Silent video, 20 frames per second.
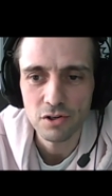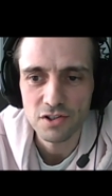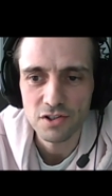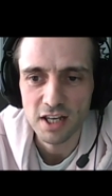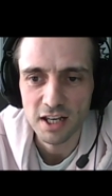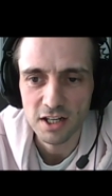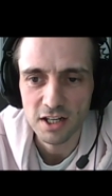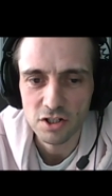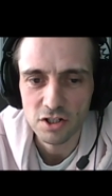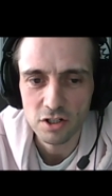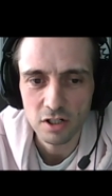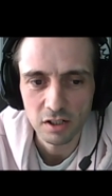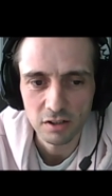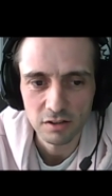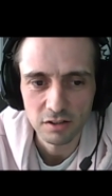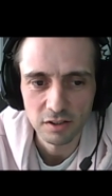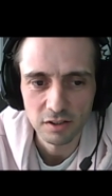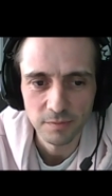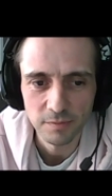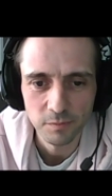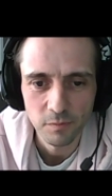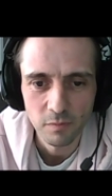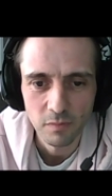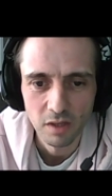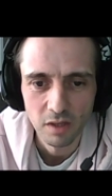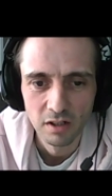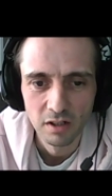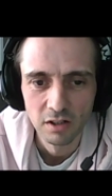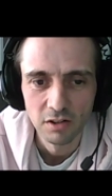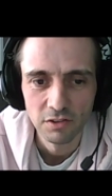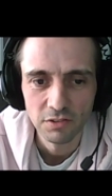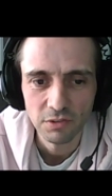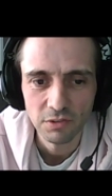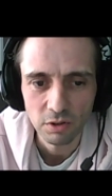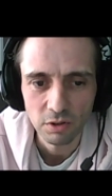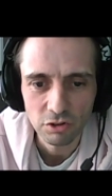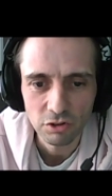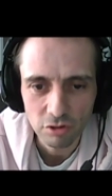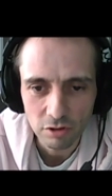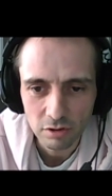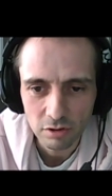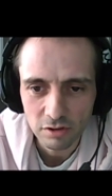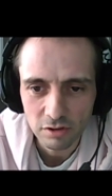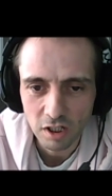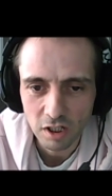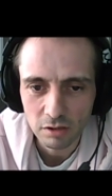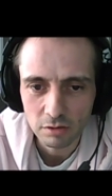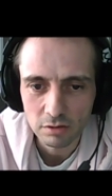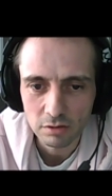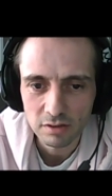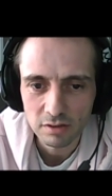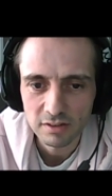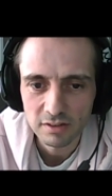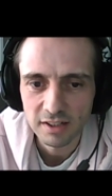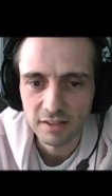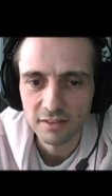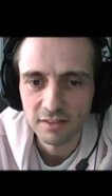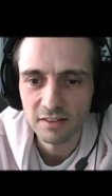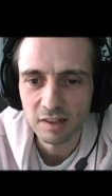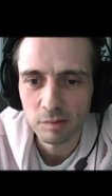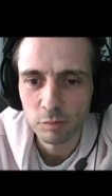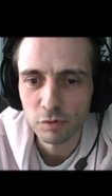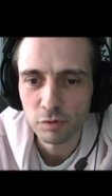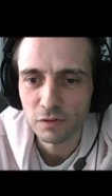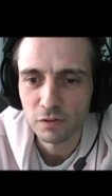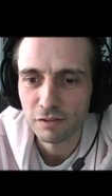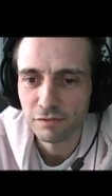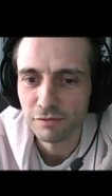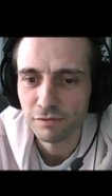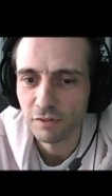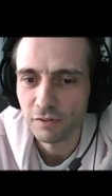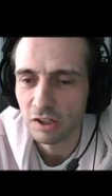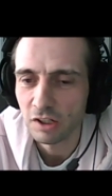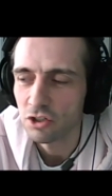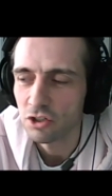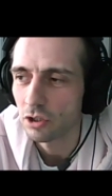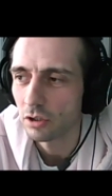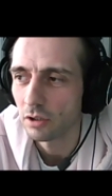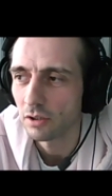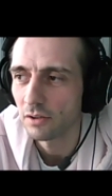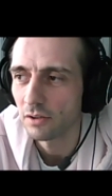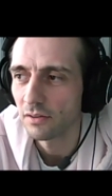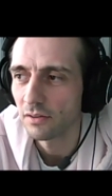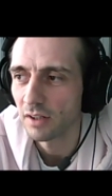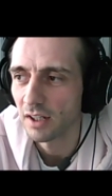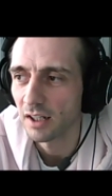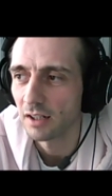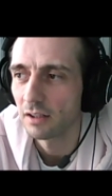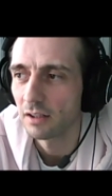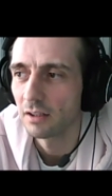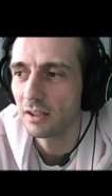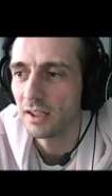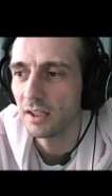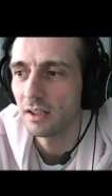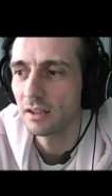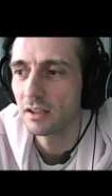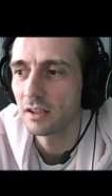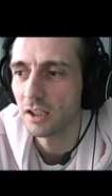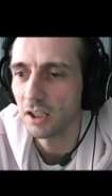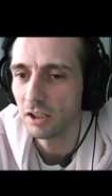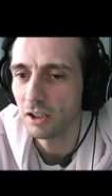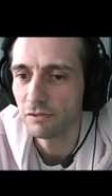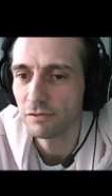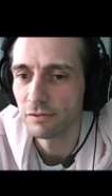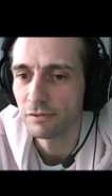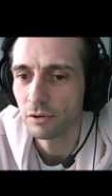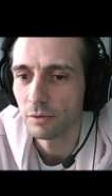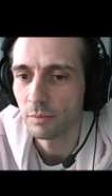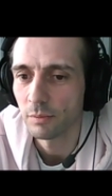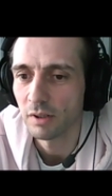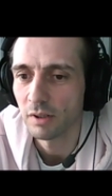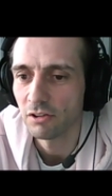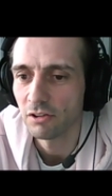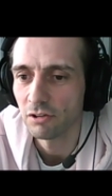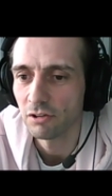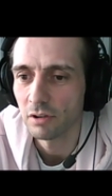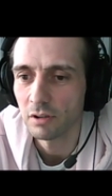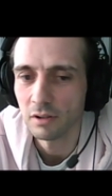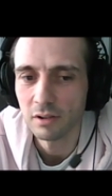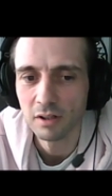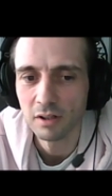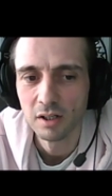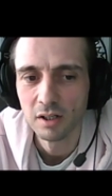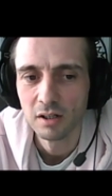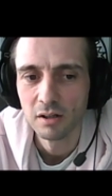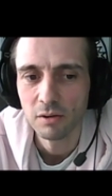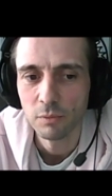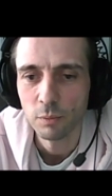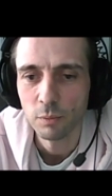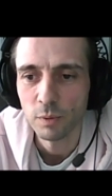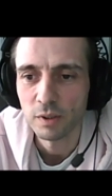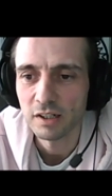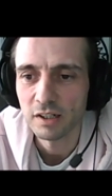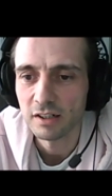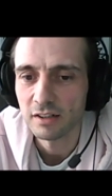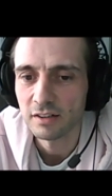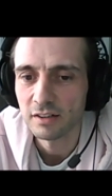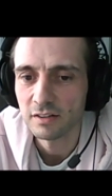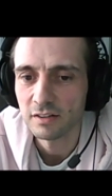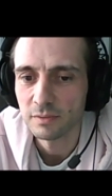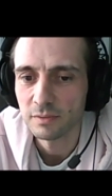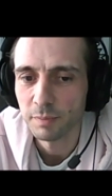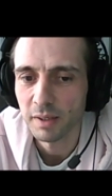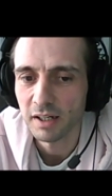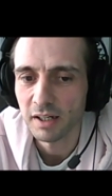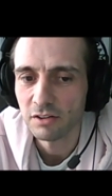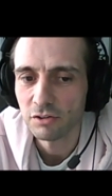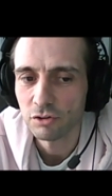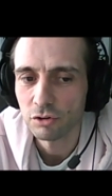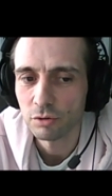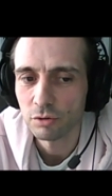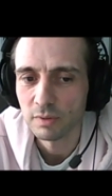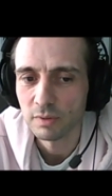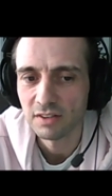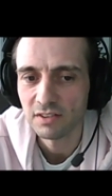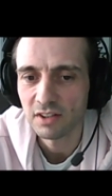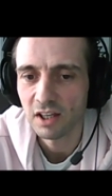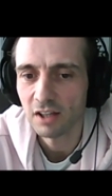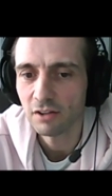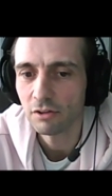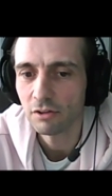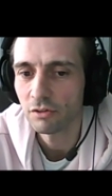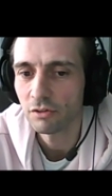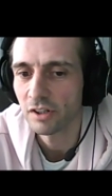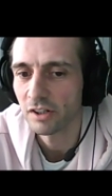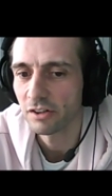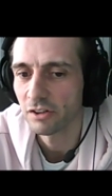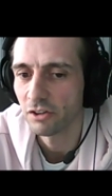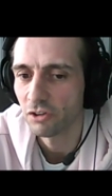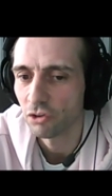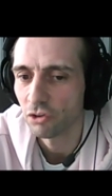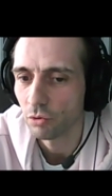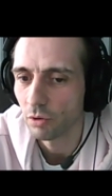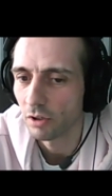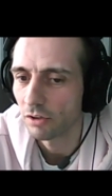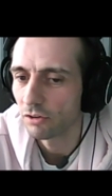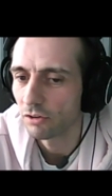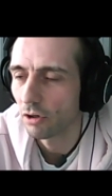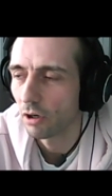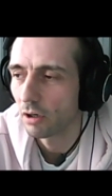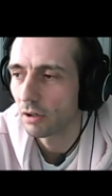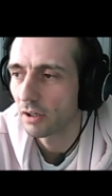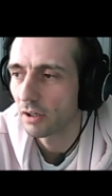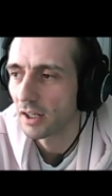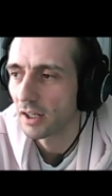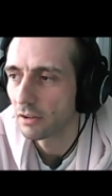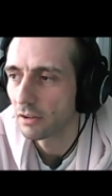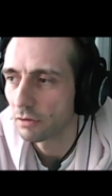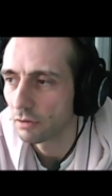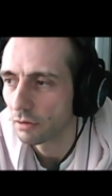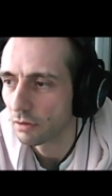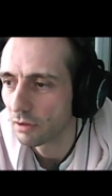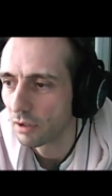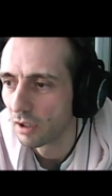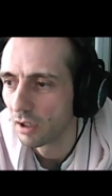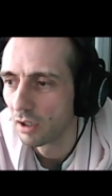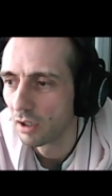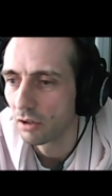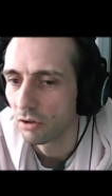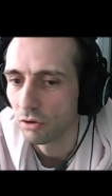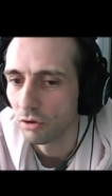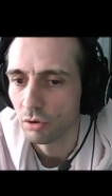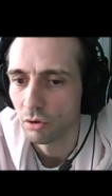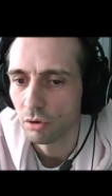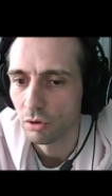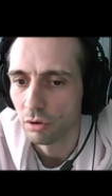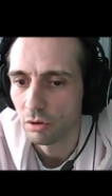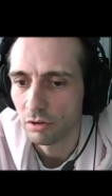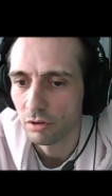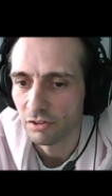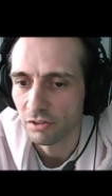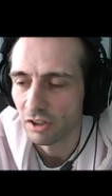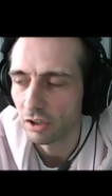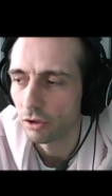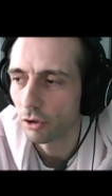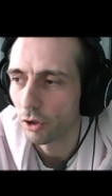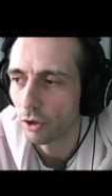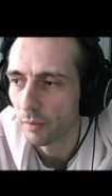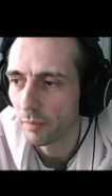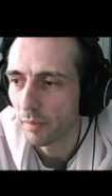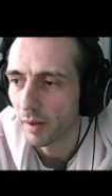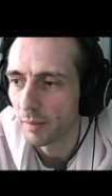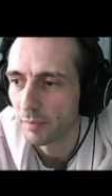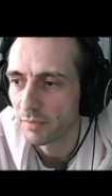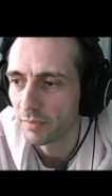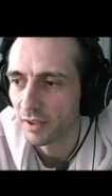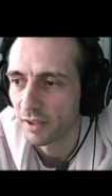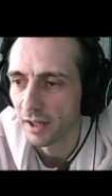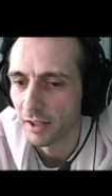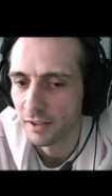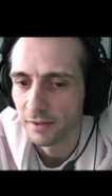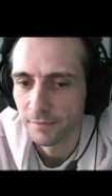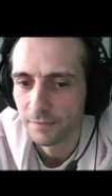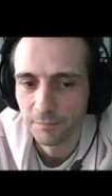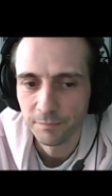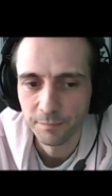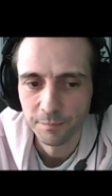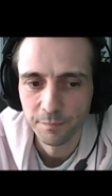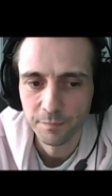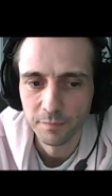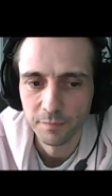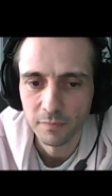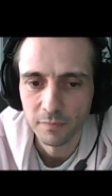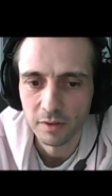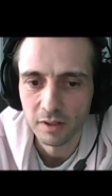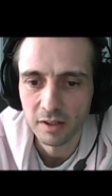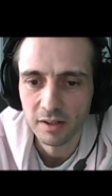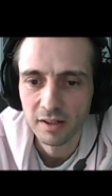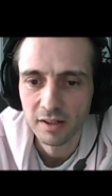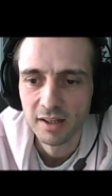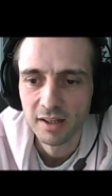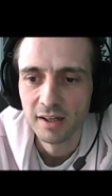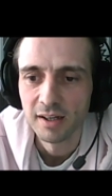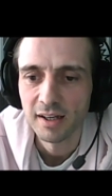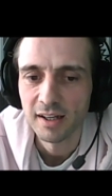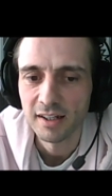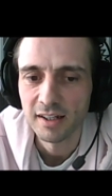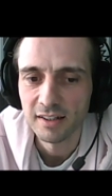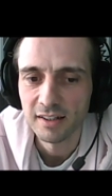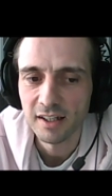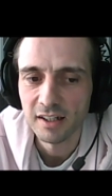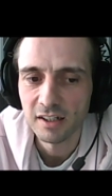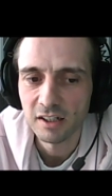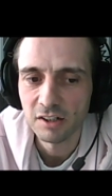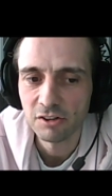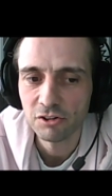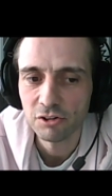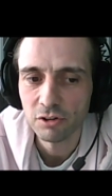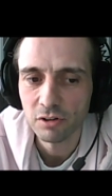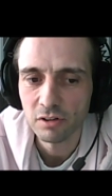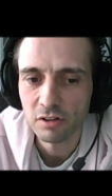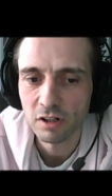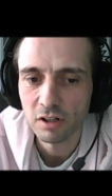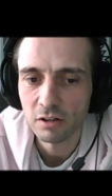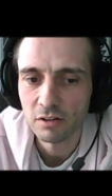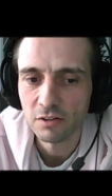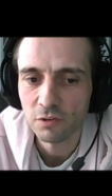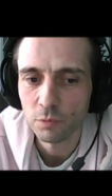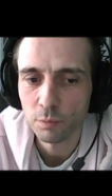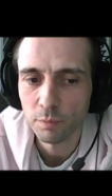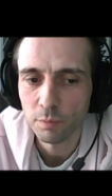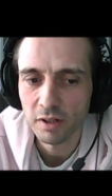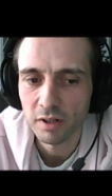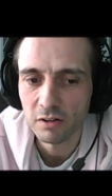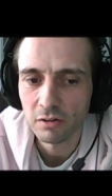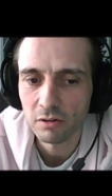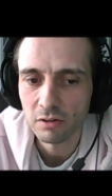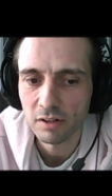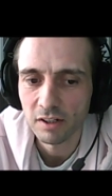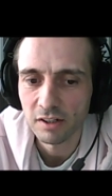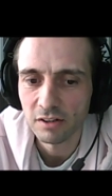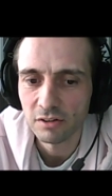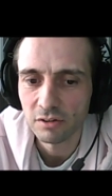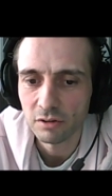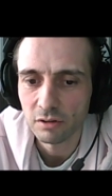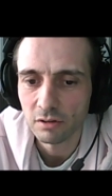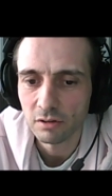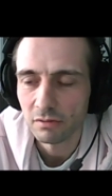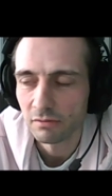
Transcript: extracted. So it turned out that some of the features can leak information whether this spectrum is annotated to a target or decoy peptide. Okay? And then it turned out this Percolator